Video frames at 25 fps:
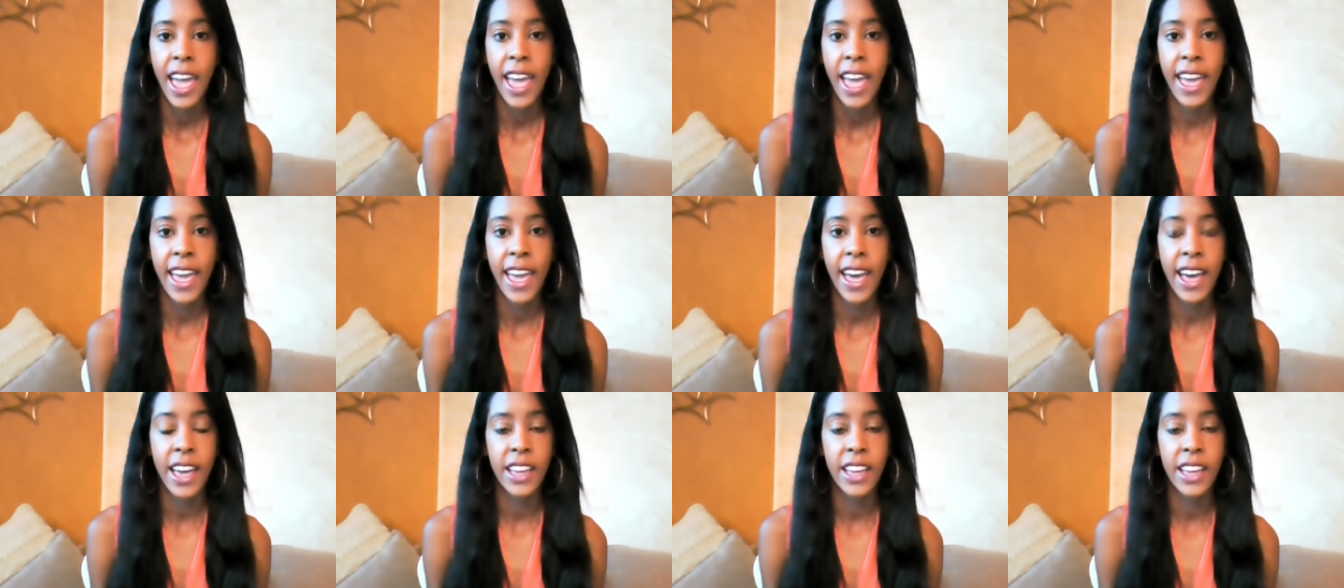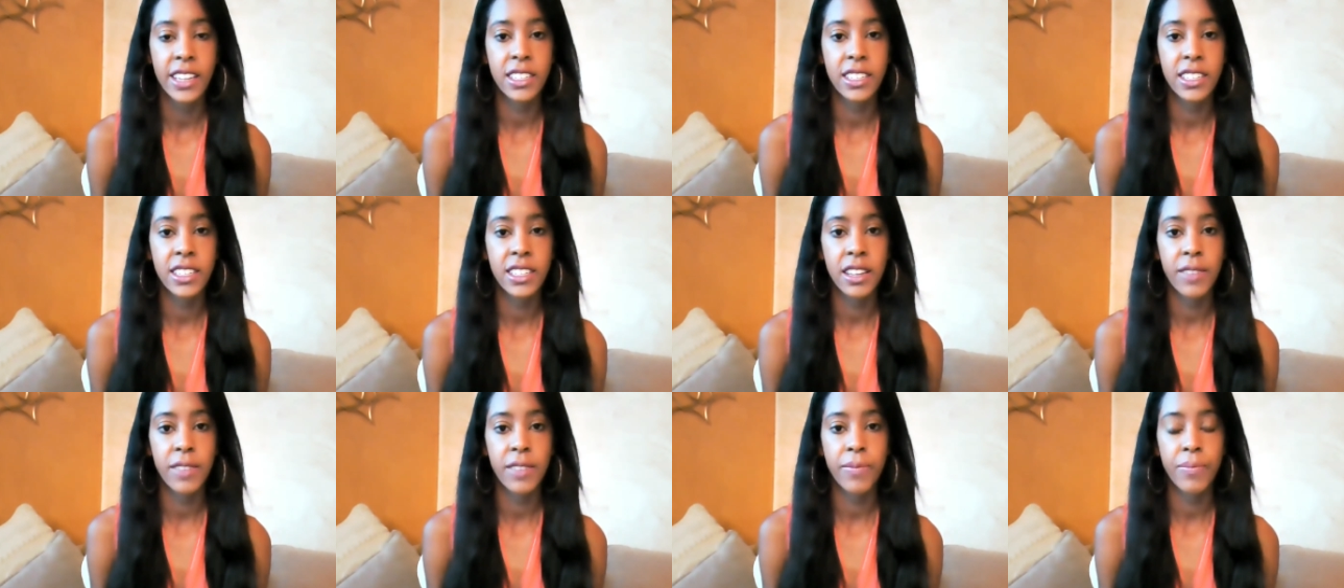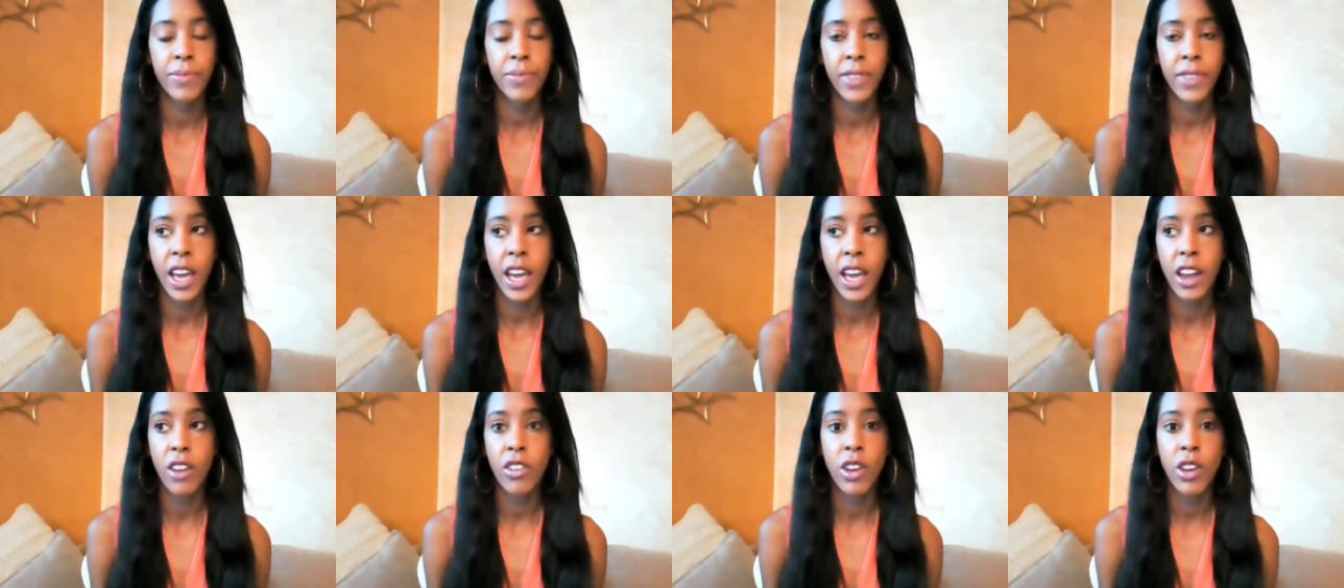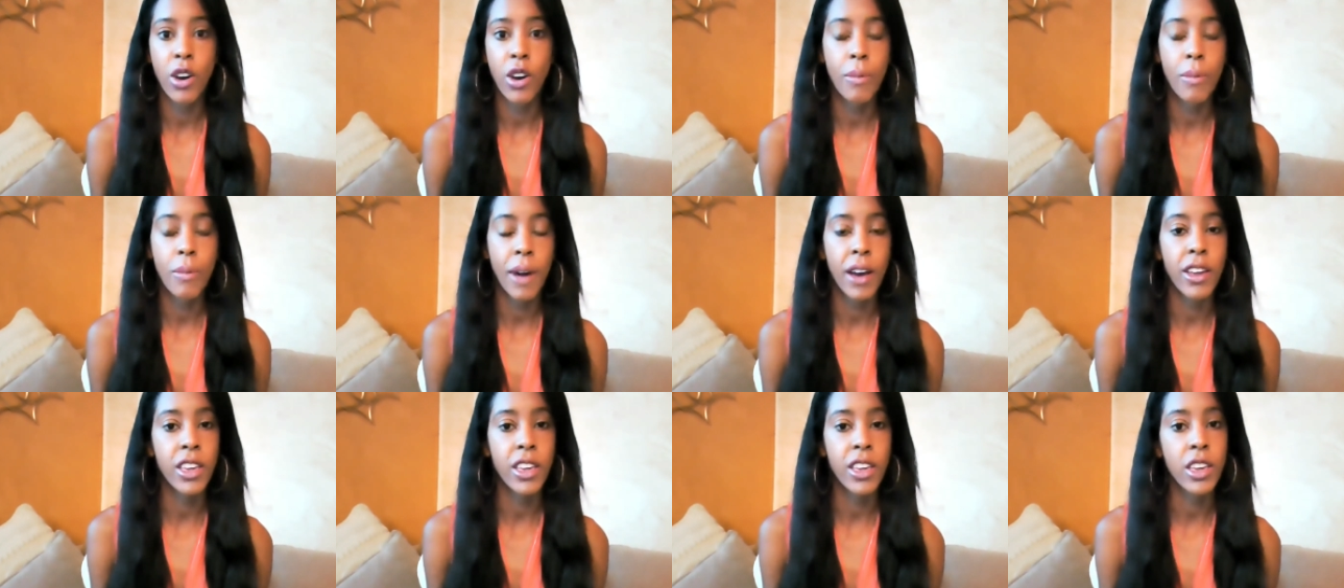And I don't know
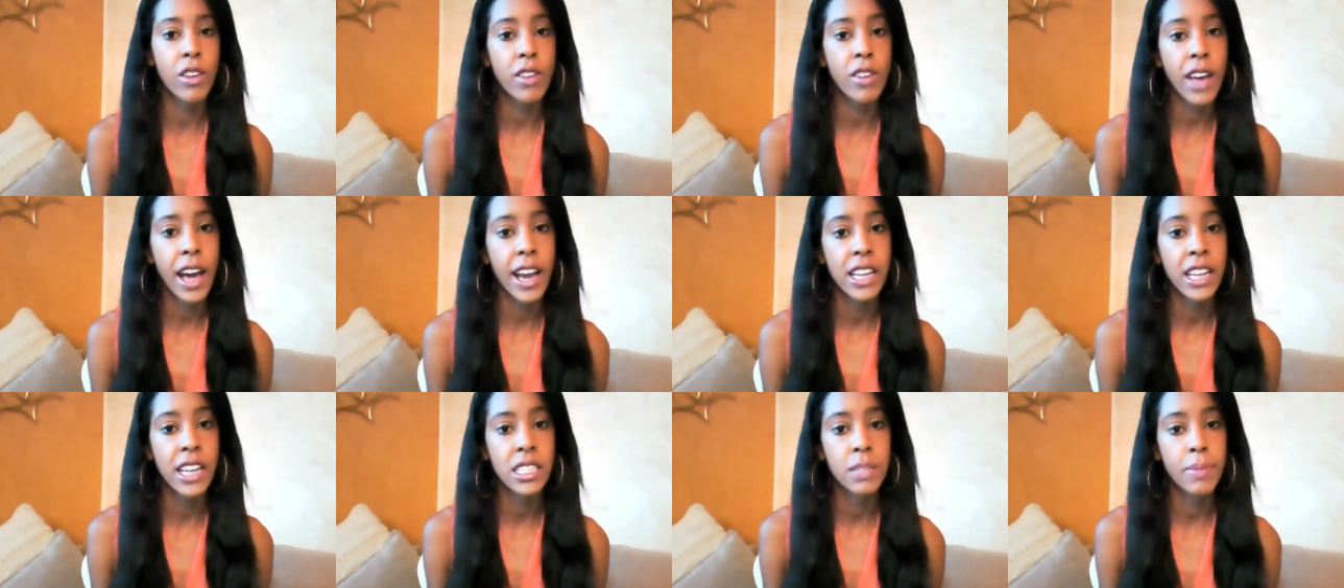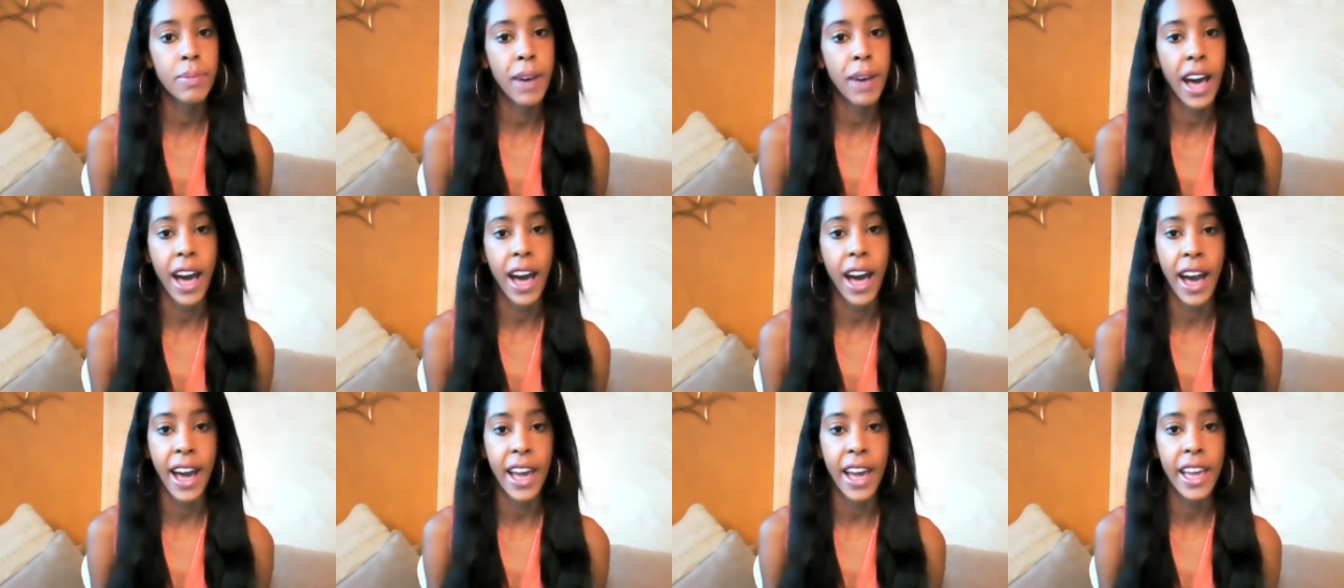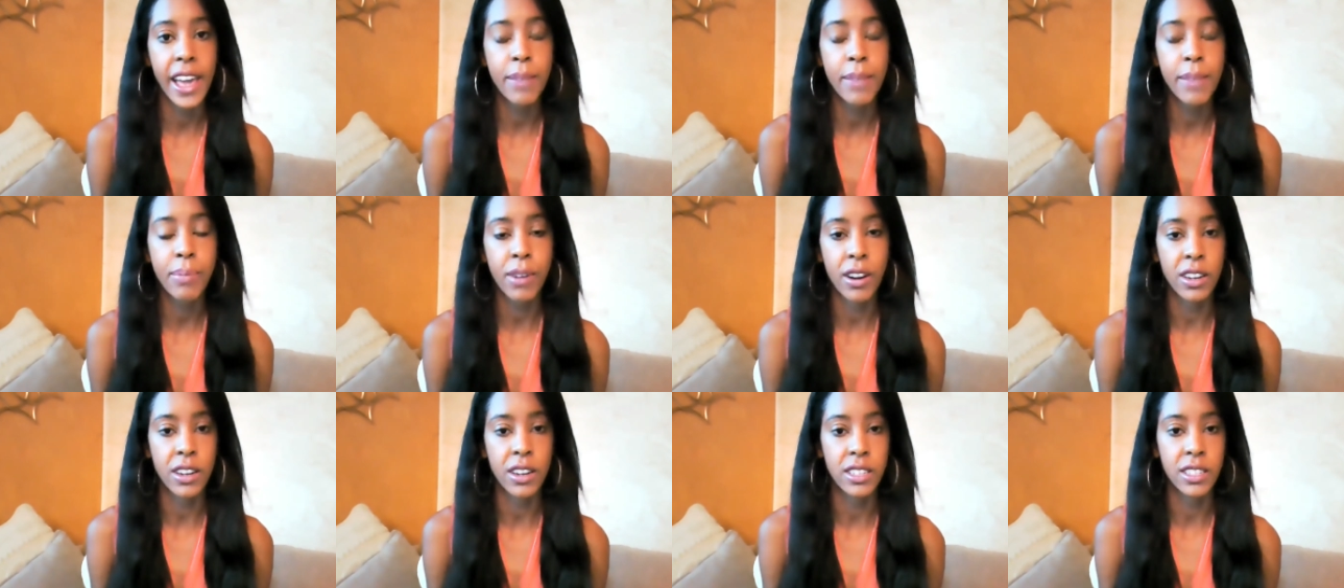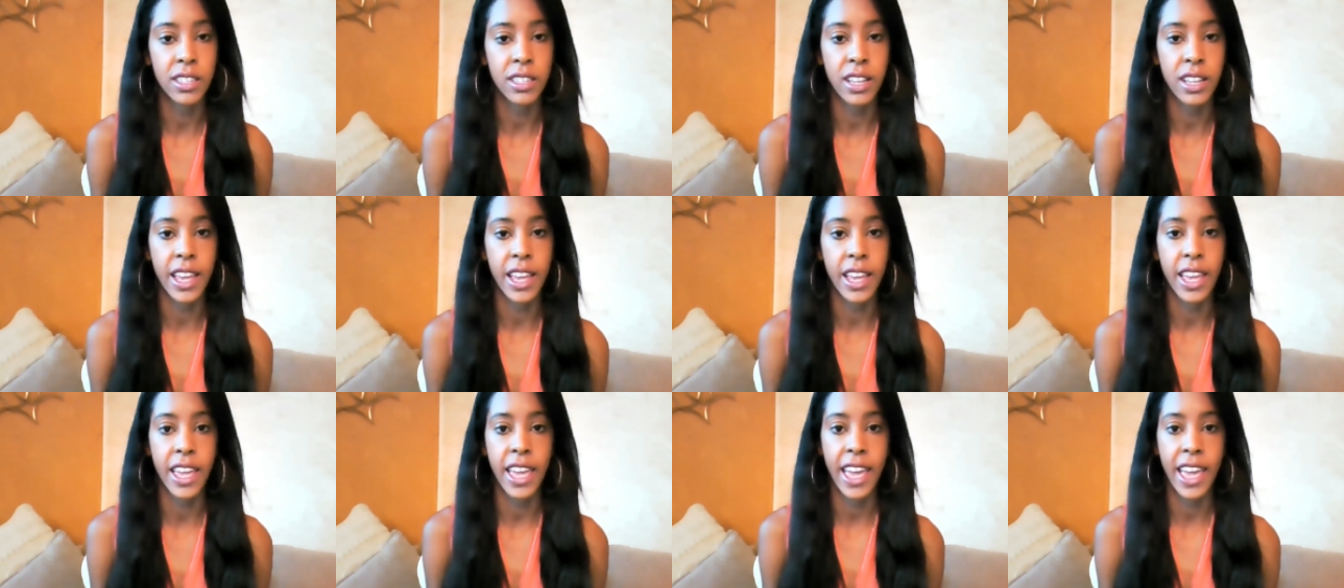about you guys, but I
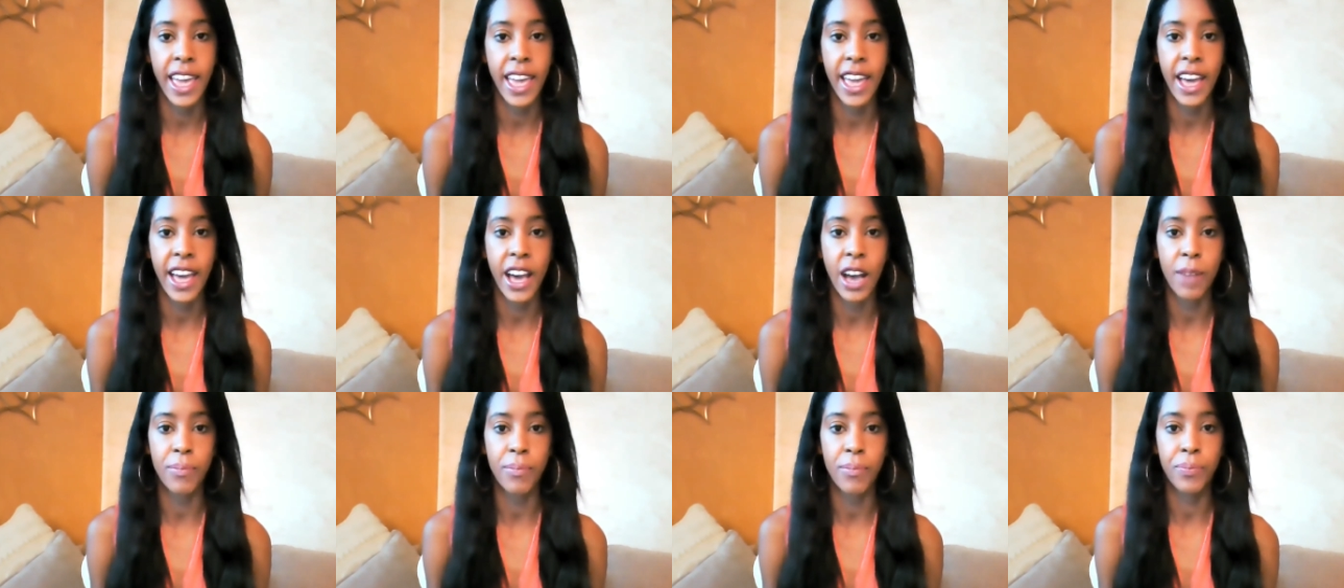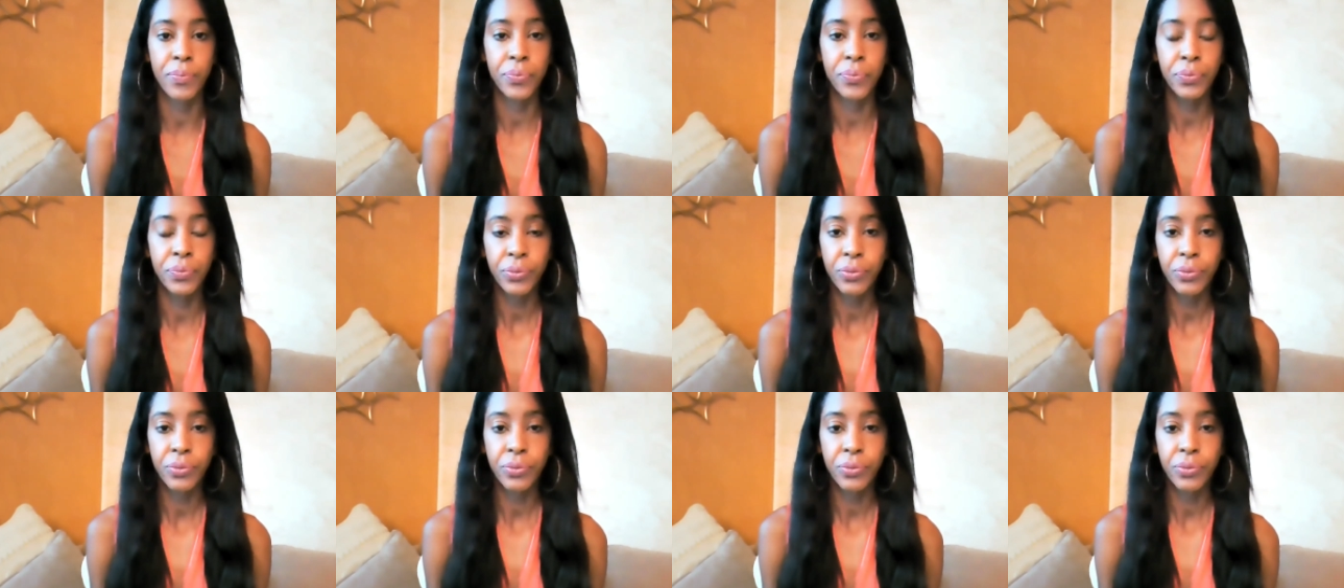personally am,